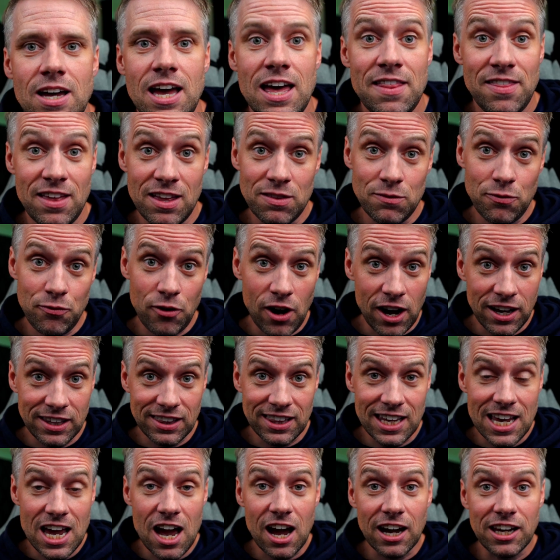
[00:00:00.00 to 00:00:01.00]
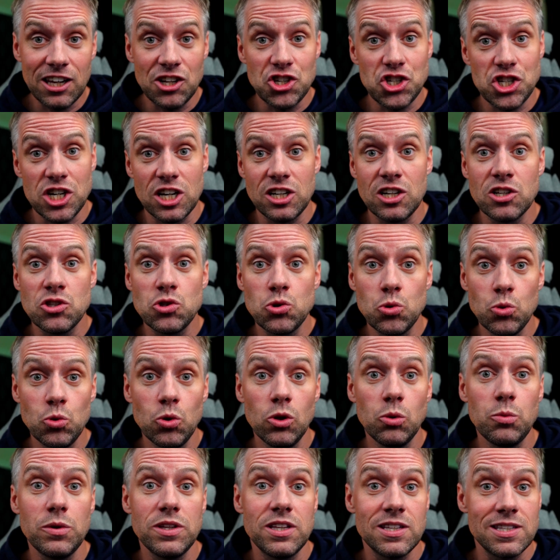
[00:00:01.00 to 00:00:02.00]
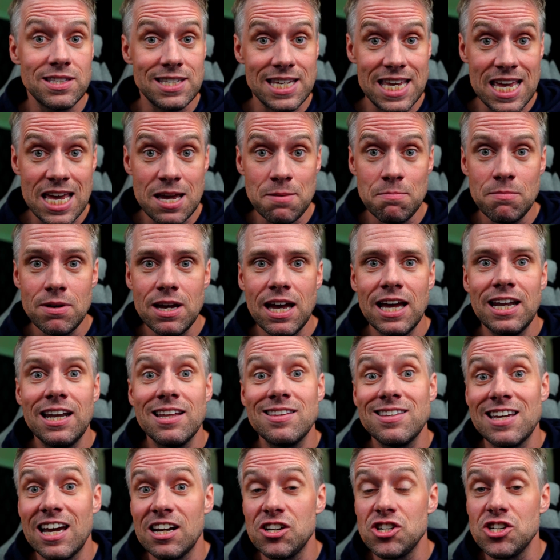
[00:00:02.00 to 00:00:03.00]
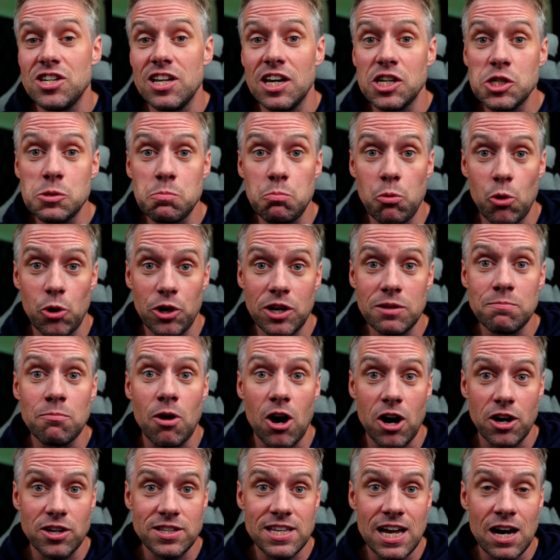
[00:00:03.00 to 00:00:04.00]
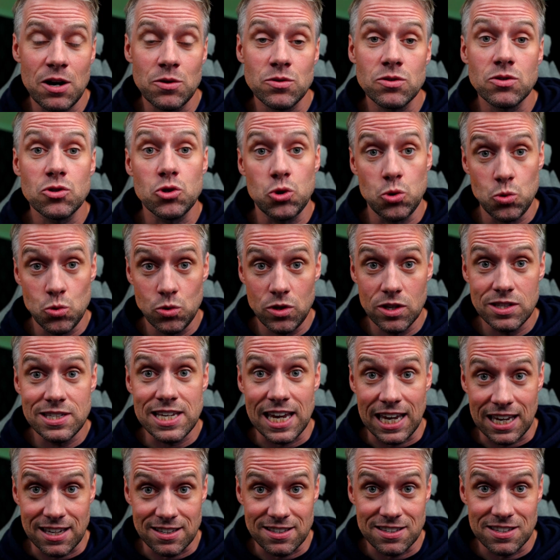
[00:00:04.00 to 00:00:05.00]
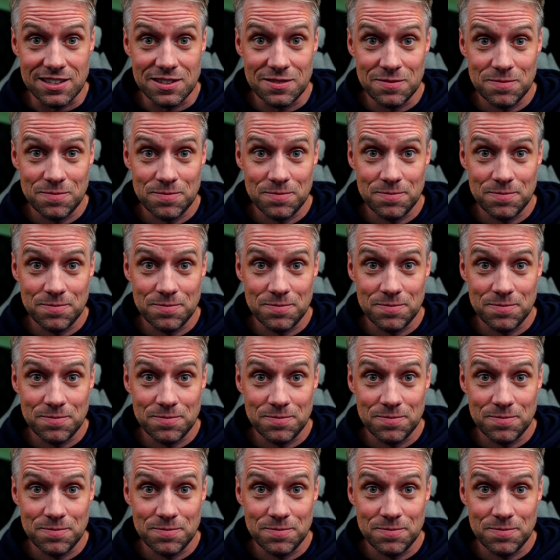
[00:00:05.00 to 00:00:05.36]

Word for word: And then finally, I can share the tool with the team and attach the exported markdown to the ticket.